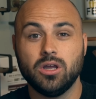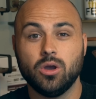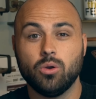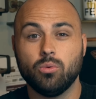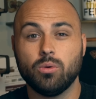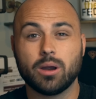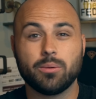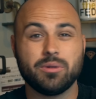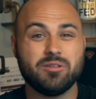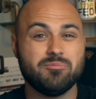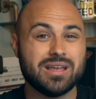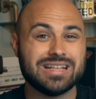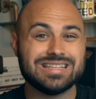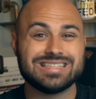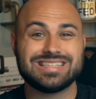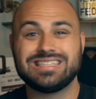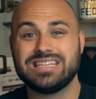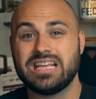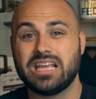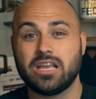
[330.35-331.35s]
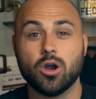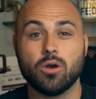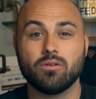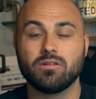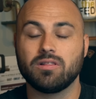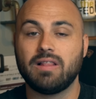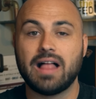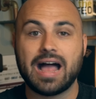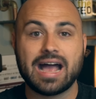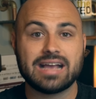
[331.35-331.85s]
where we've been seeing over
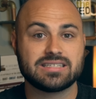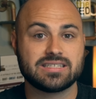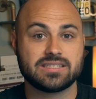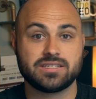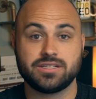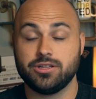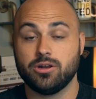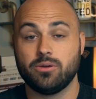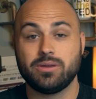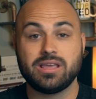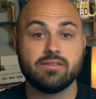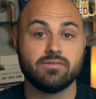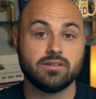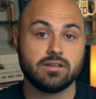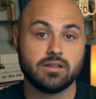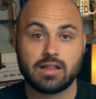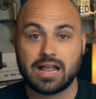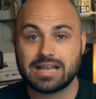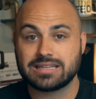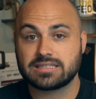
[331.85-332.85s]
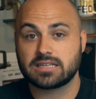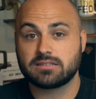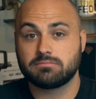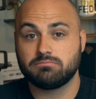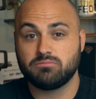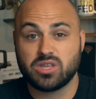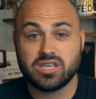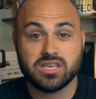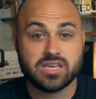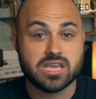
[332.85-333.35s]
the last, you know, even the last
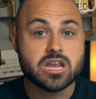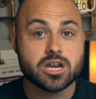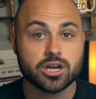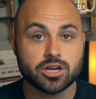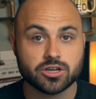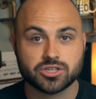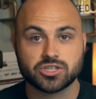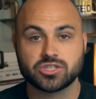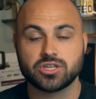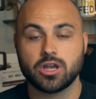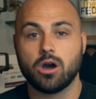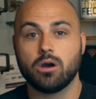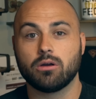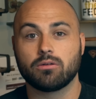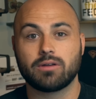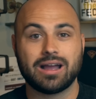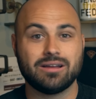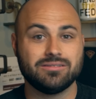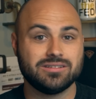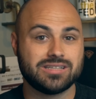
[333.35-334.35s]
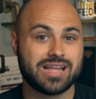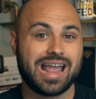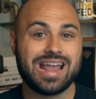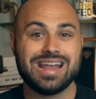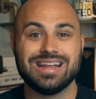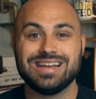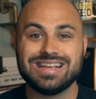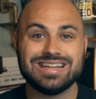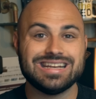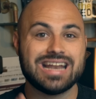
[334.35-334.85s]
year or so, around
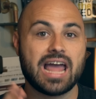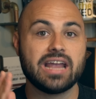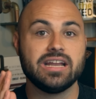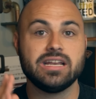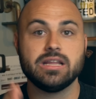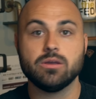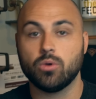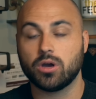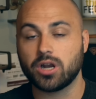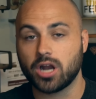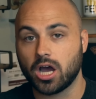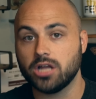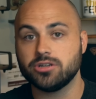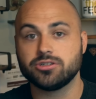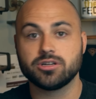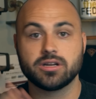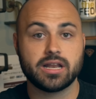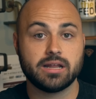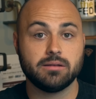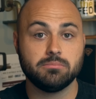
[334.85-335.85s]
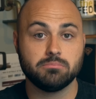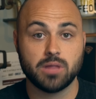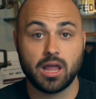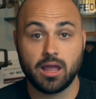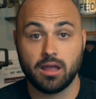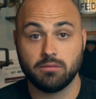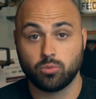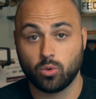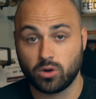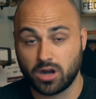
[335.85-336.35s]
eighty, ninety, one hundred and
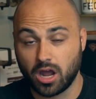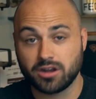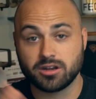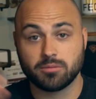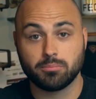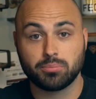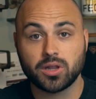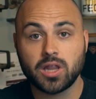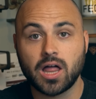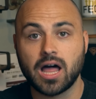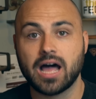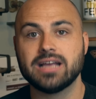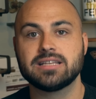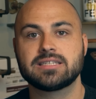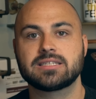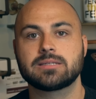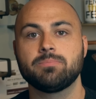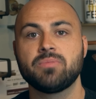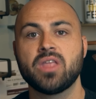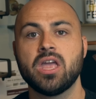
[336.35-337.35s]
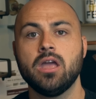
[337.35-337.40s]
uh, one hundred plus